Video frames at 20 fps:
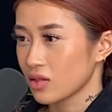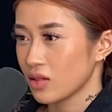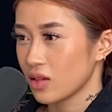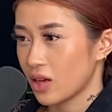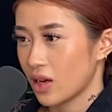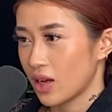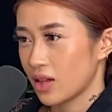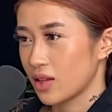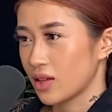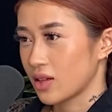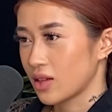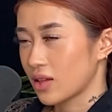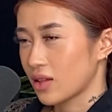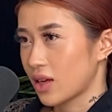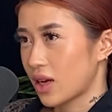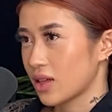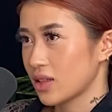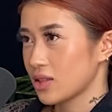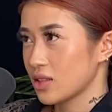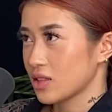And like
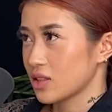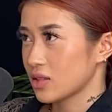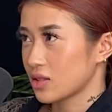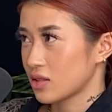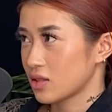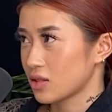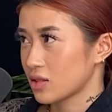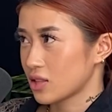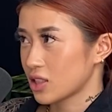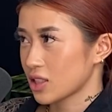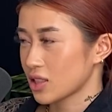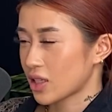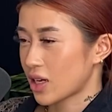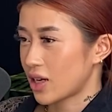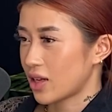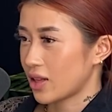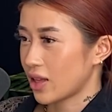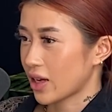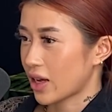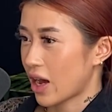that's just
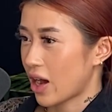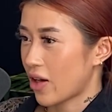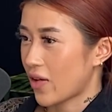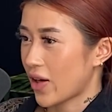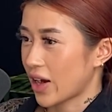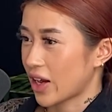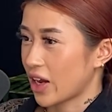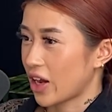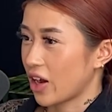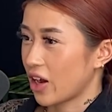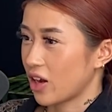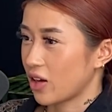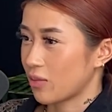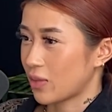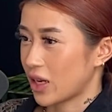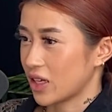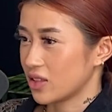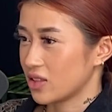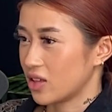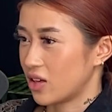kind of like how I carry
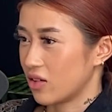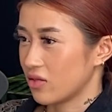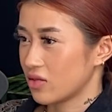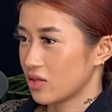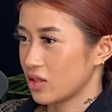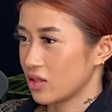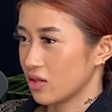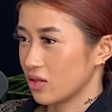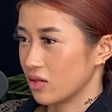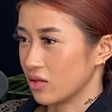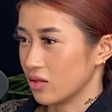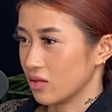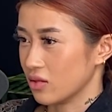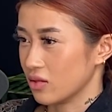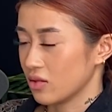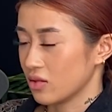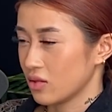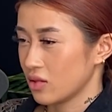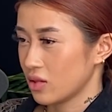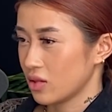myself too.
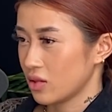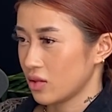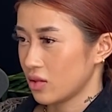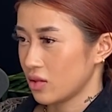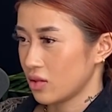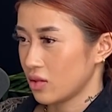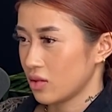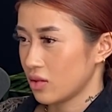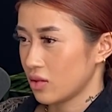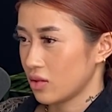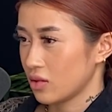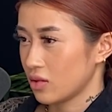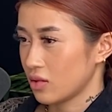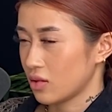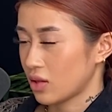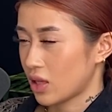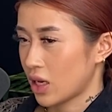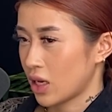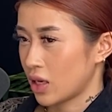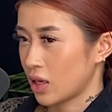
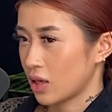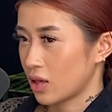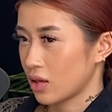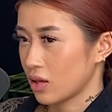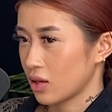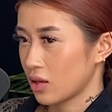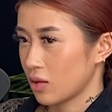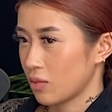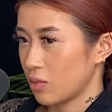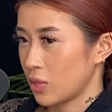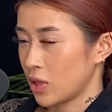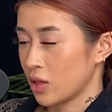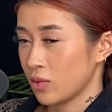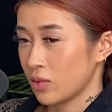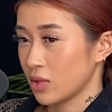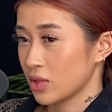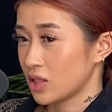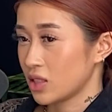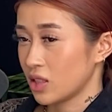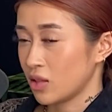Like people
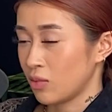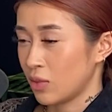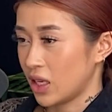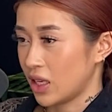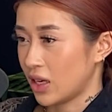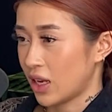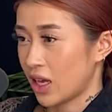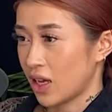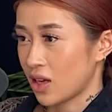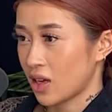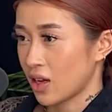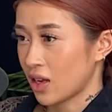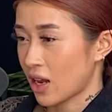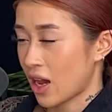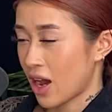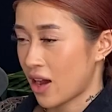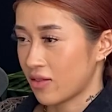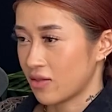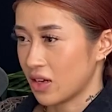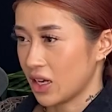will see me naked,
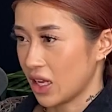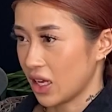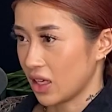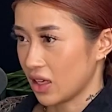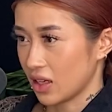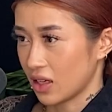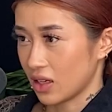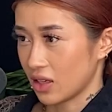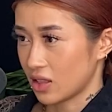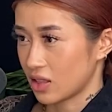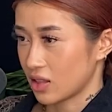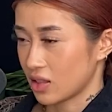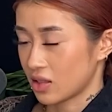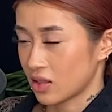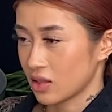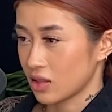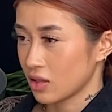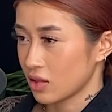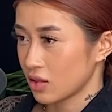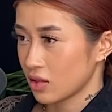half naked,
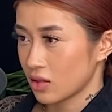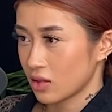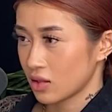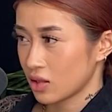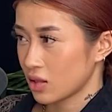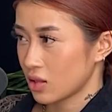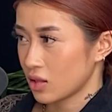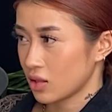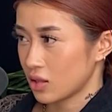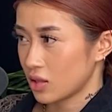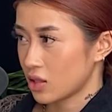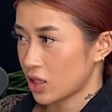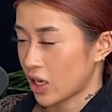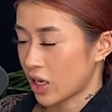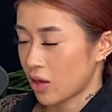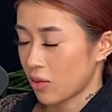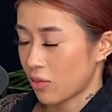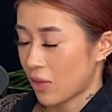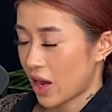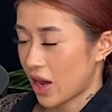just
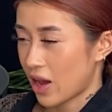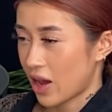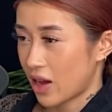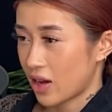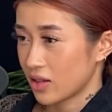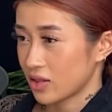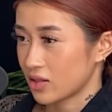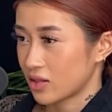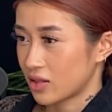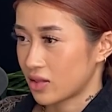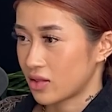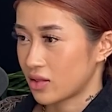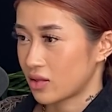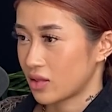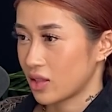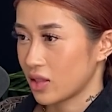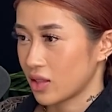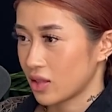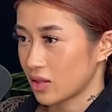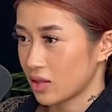shaking my ass on
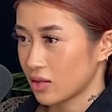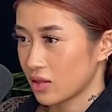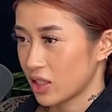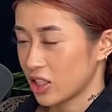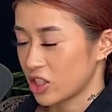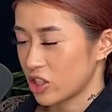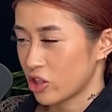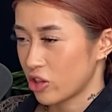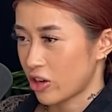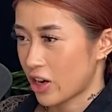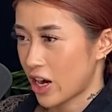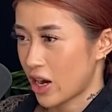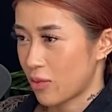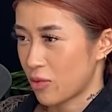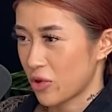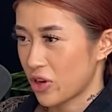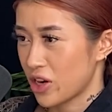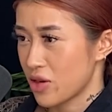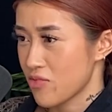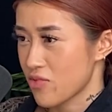like Instagram
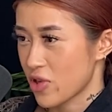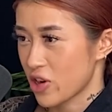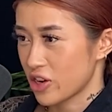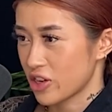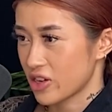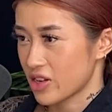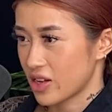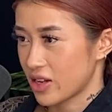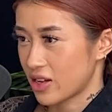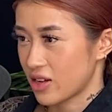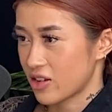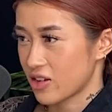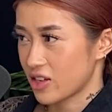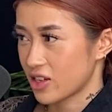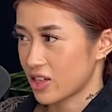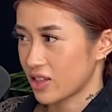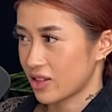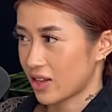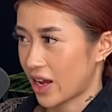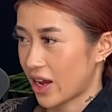or in person, and they're
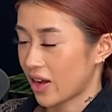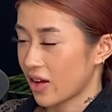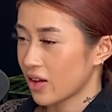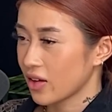just like,